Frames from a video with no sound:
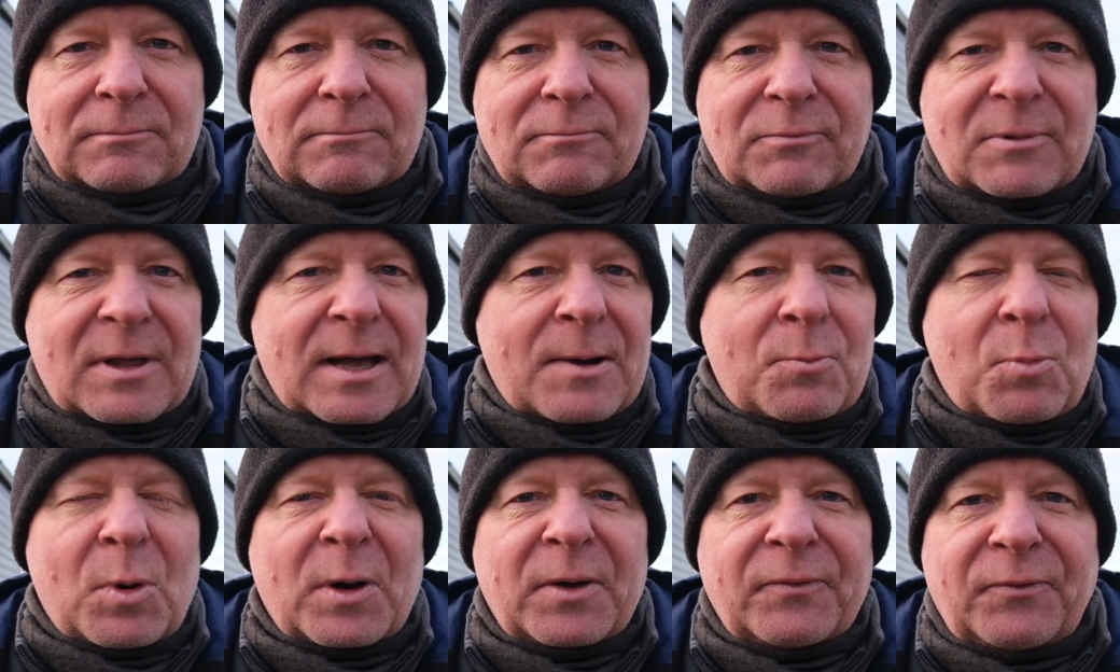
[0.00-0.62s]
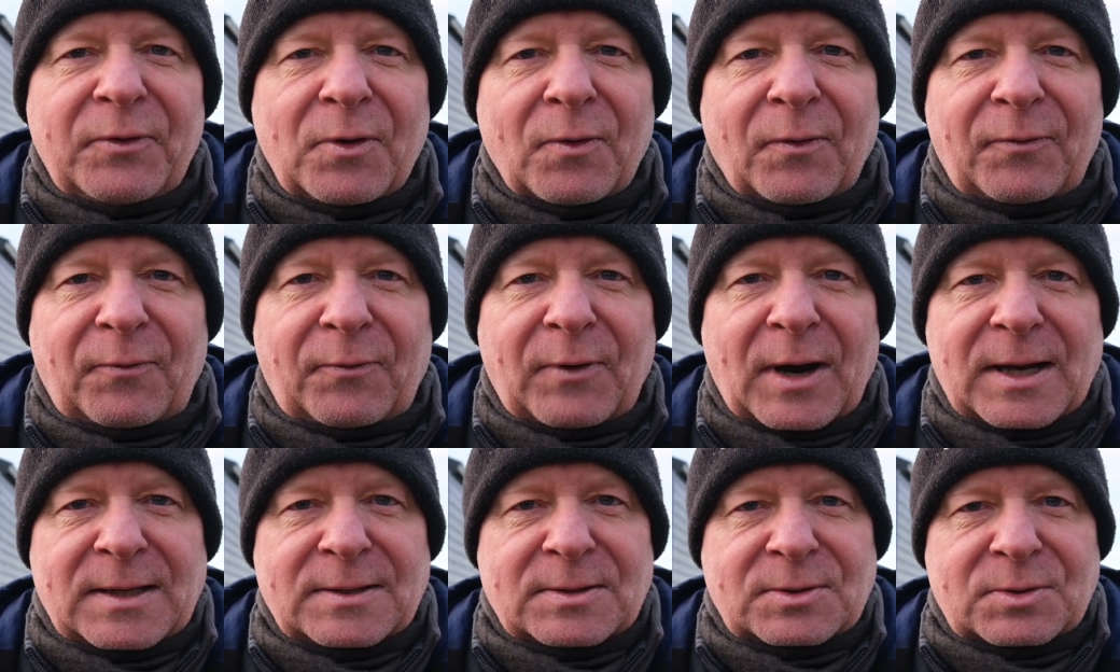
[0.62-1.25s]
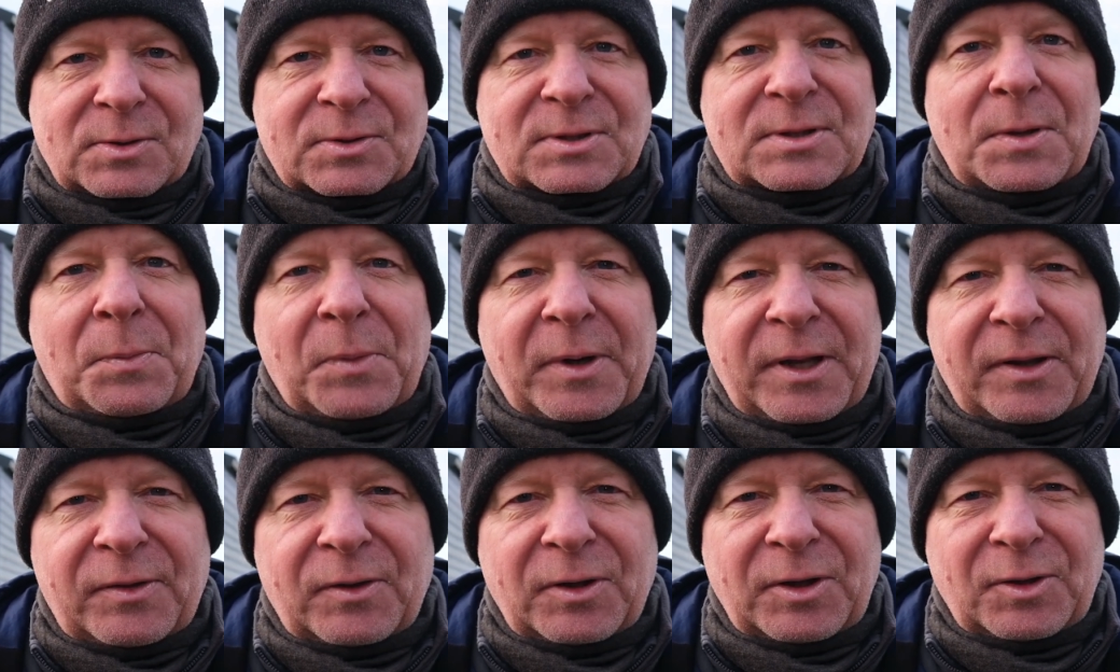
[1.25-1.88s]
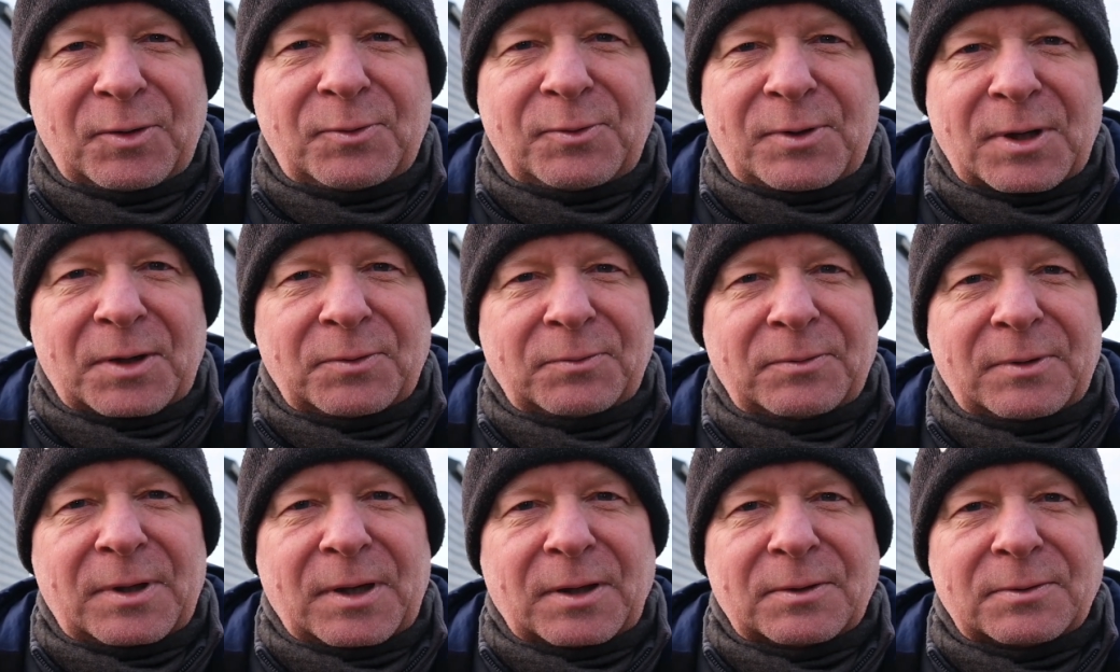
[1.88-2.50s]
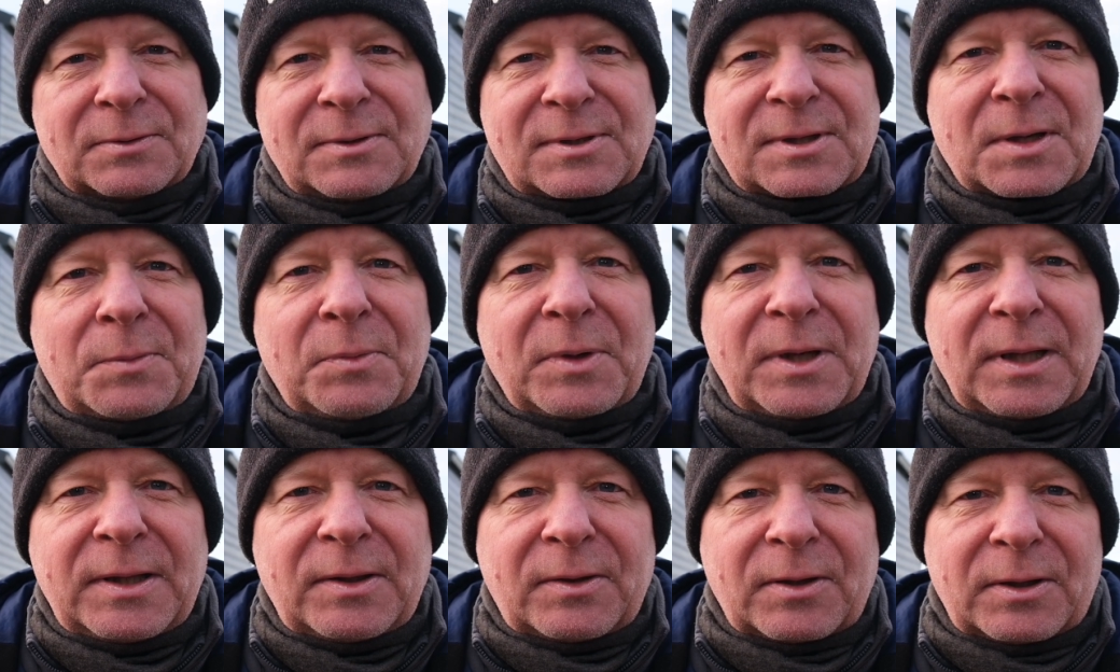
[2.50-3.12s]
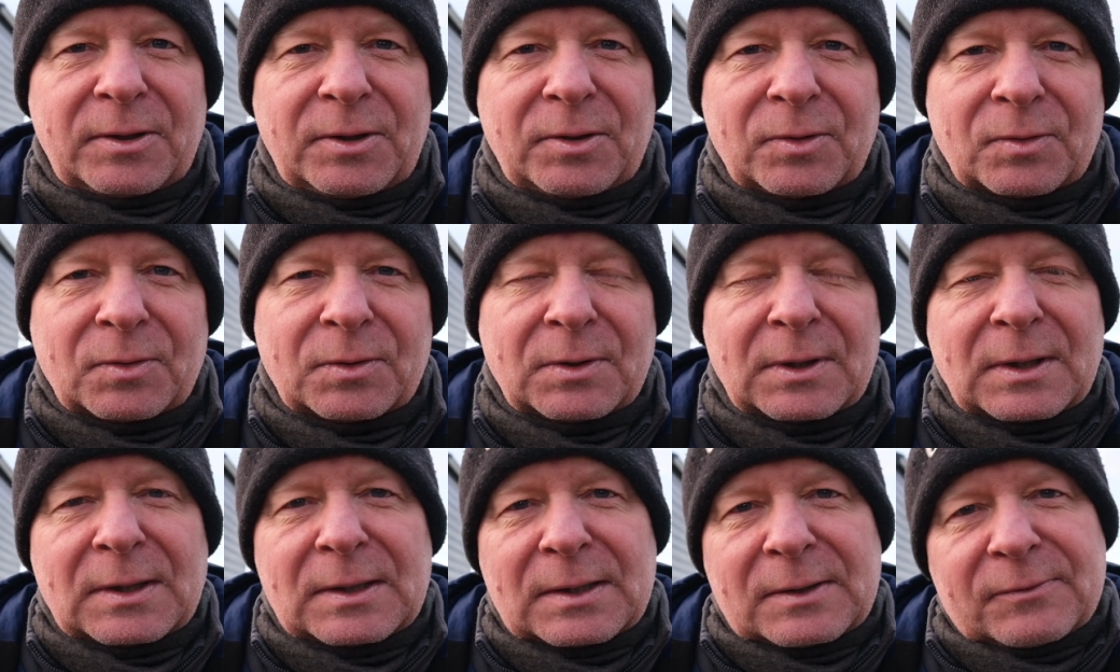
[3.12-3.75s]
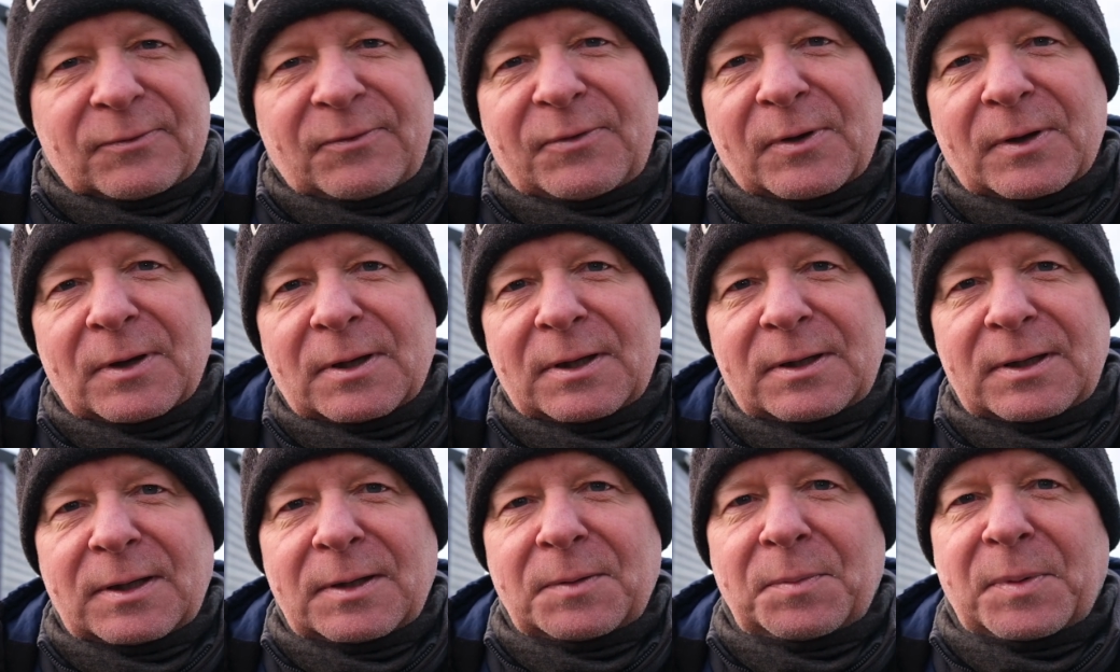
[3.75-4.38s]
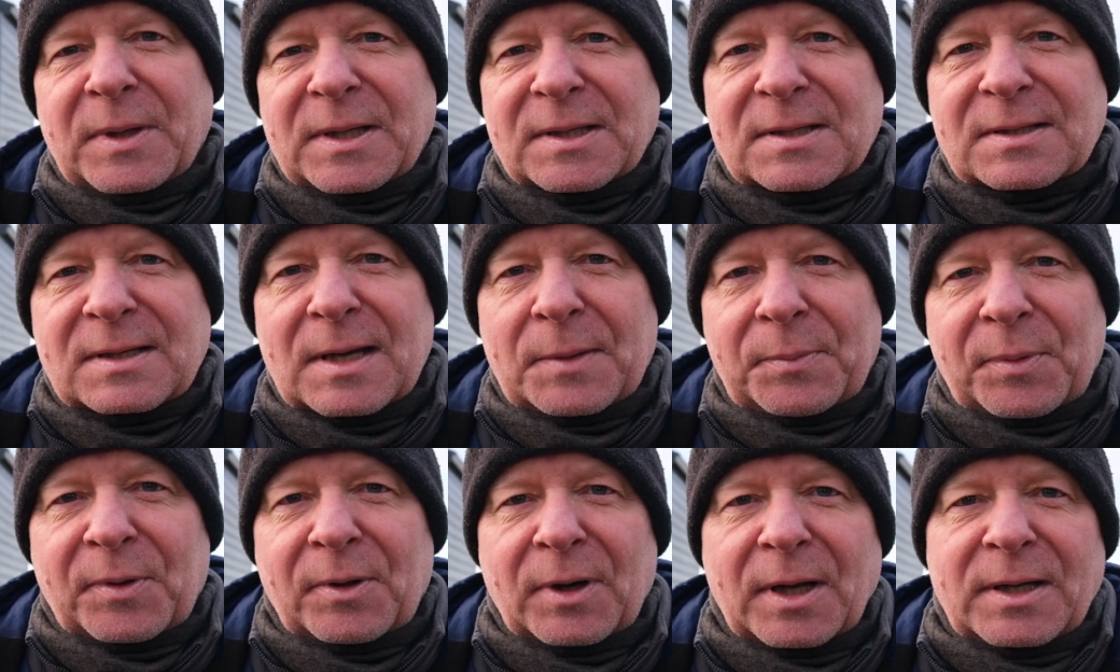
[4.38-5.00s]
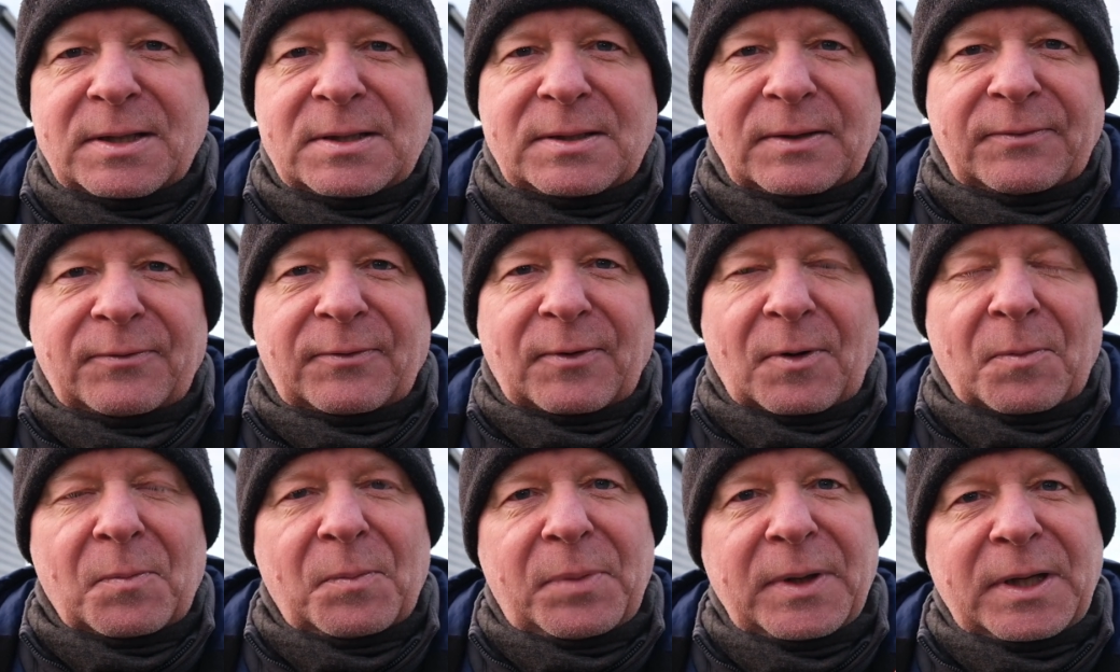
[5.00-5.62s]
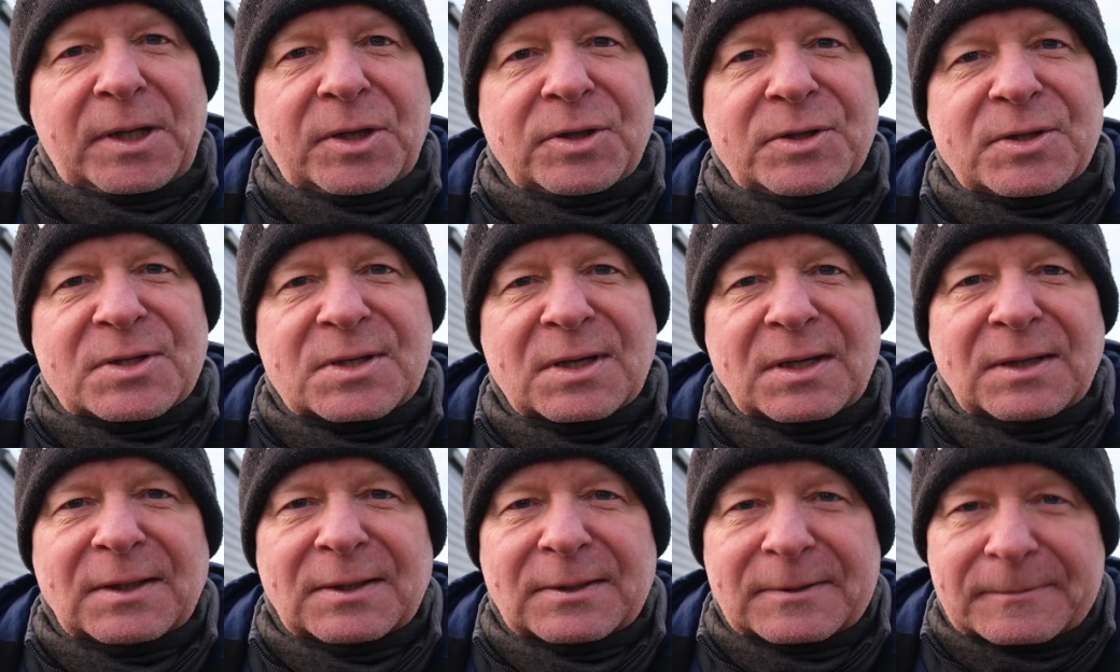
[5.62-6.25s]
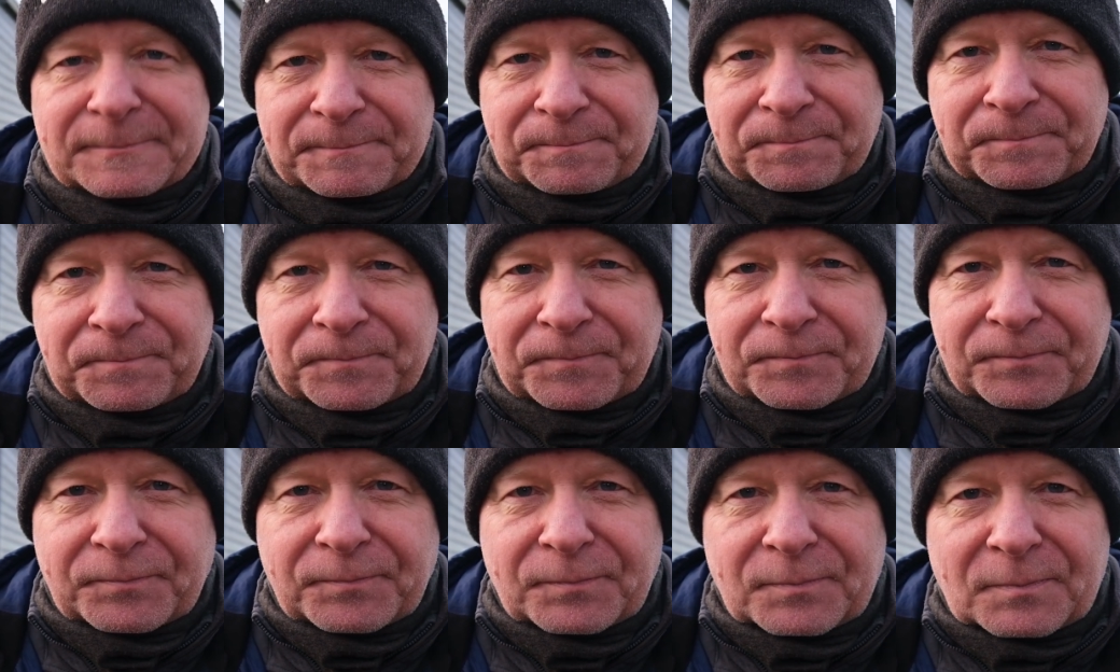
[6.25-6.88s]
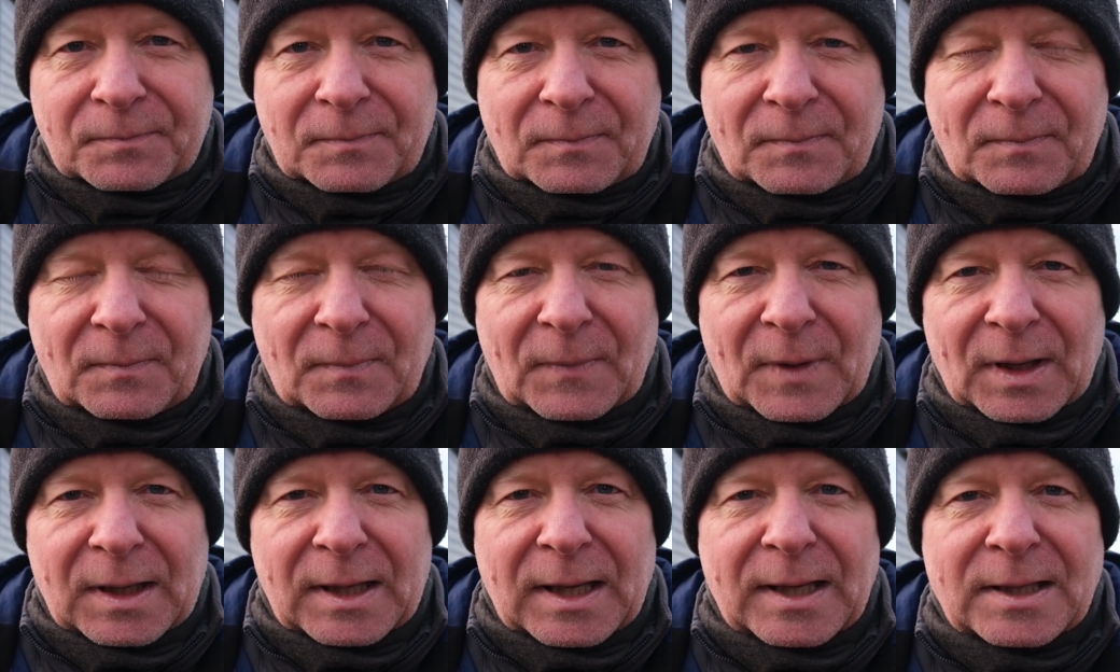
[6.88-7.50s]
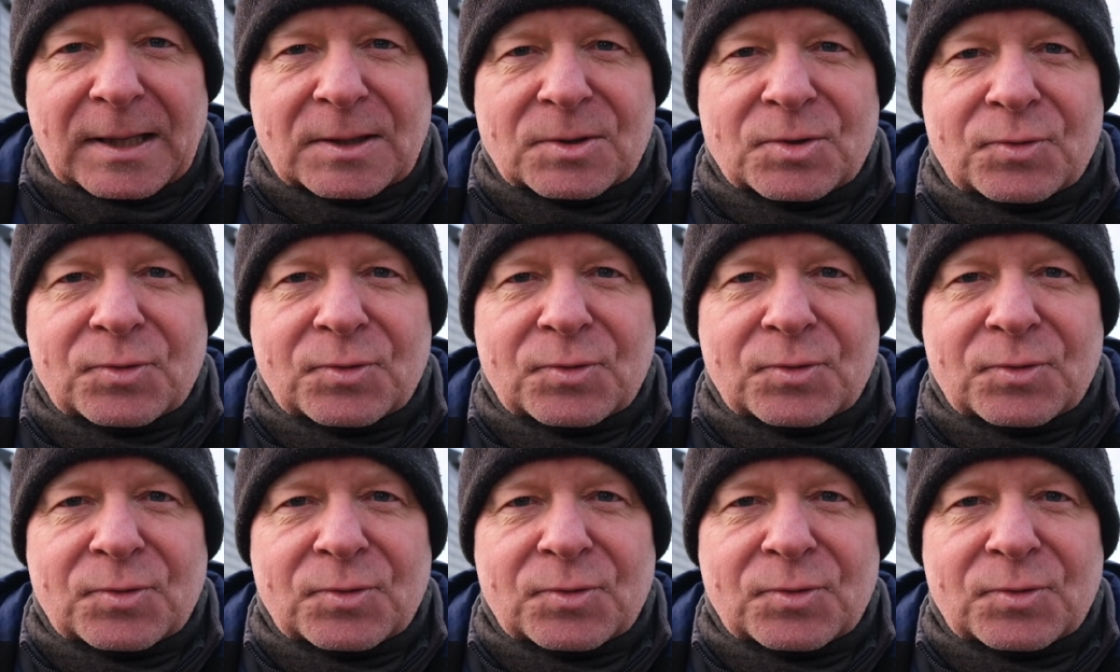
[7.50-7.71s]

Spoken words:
they're one of your friends or somebody that you don't know, somebody that you feel a little bit separated from, because it's